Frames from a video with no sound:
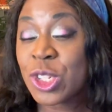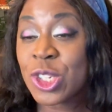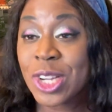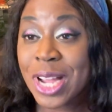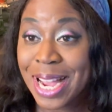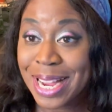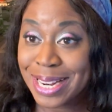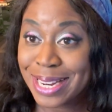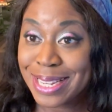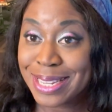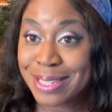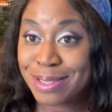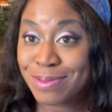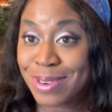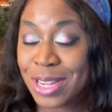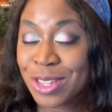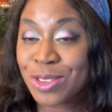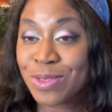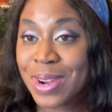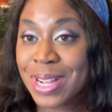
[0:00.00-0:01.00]
Chinese
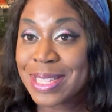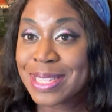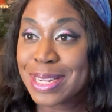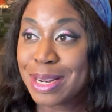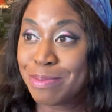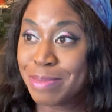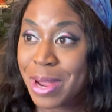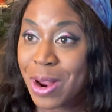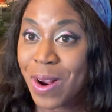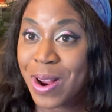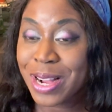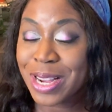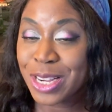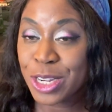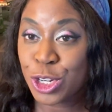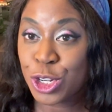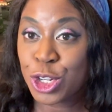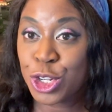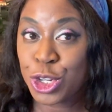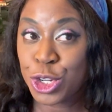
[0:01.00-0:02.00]
restaurants in
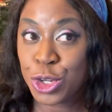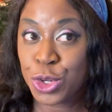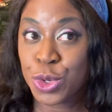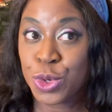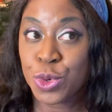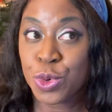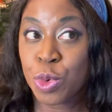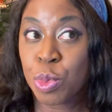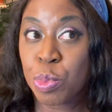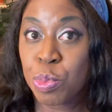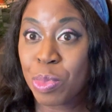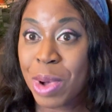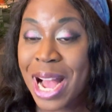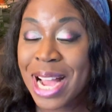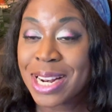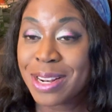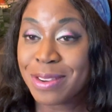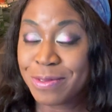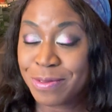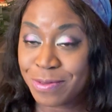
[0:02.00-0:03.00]
America to
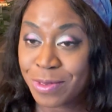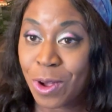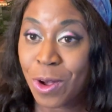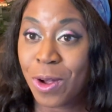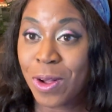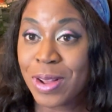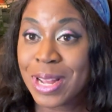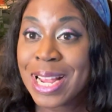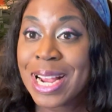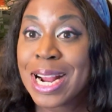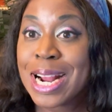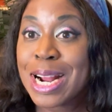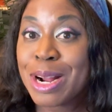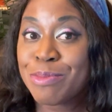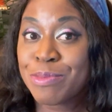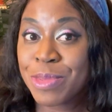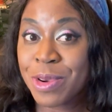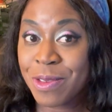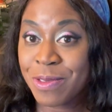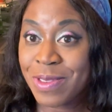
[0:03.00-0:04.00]
by default
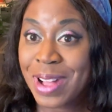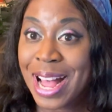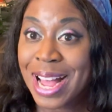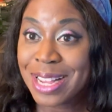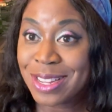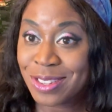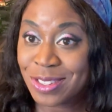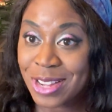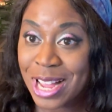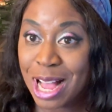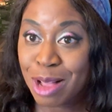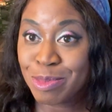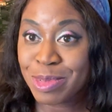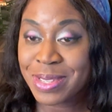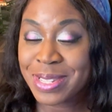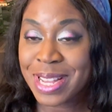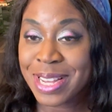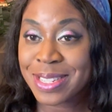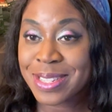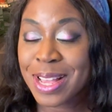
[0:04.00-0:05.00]
provide
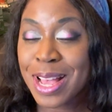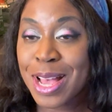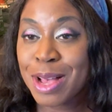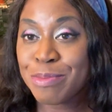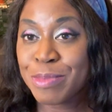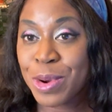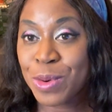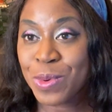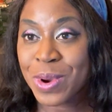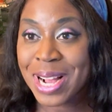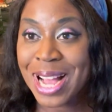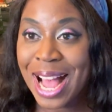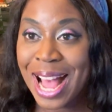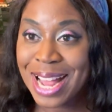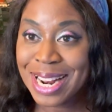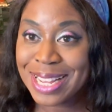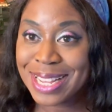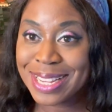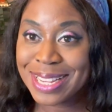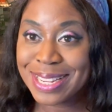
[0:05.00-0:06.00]
chopsticks, but we're
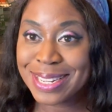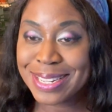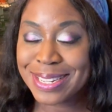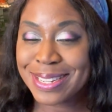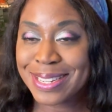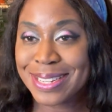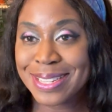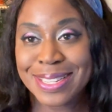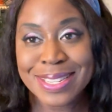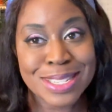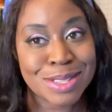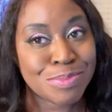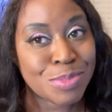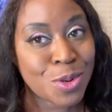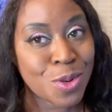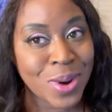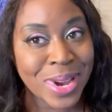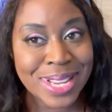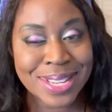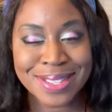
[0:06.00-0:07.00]
kind of getting to this
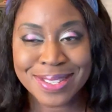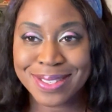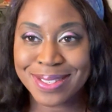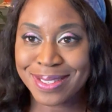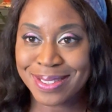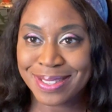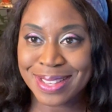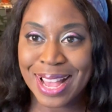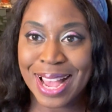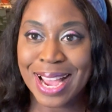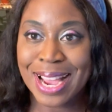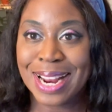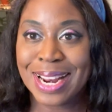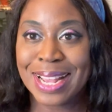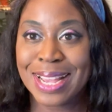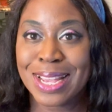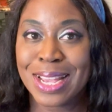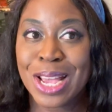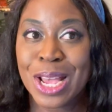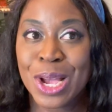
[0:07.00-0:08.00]
point in
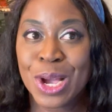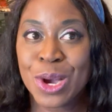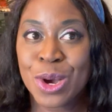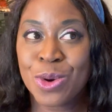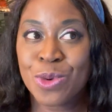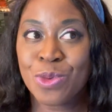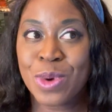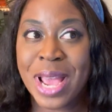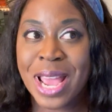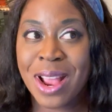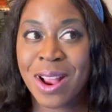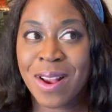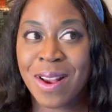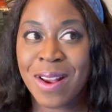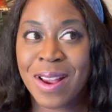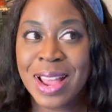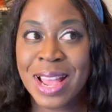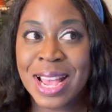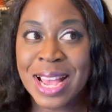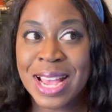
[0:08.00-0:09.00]
society
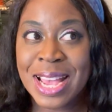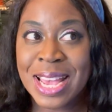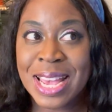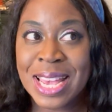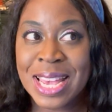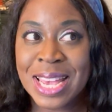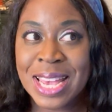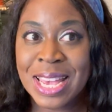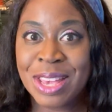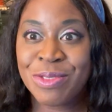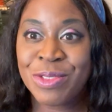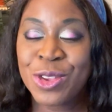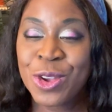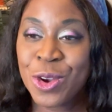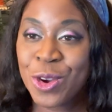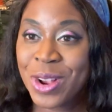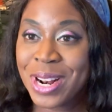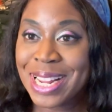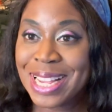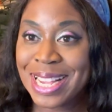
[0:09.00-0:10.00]
where if
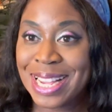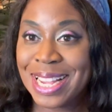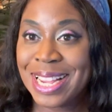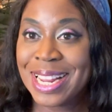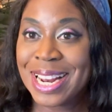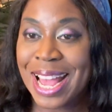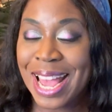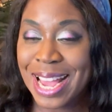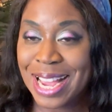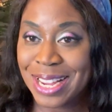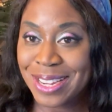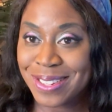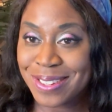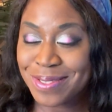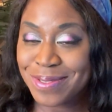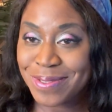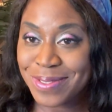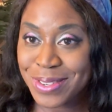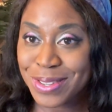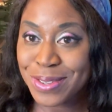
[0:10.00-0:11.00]
you're going to eat
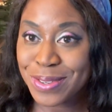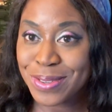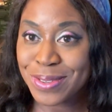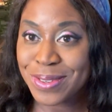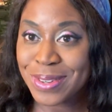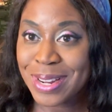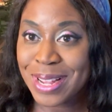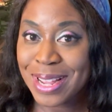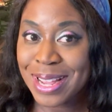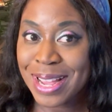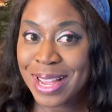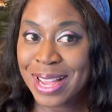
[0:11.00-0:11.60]
Asian food,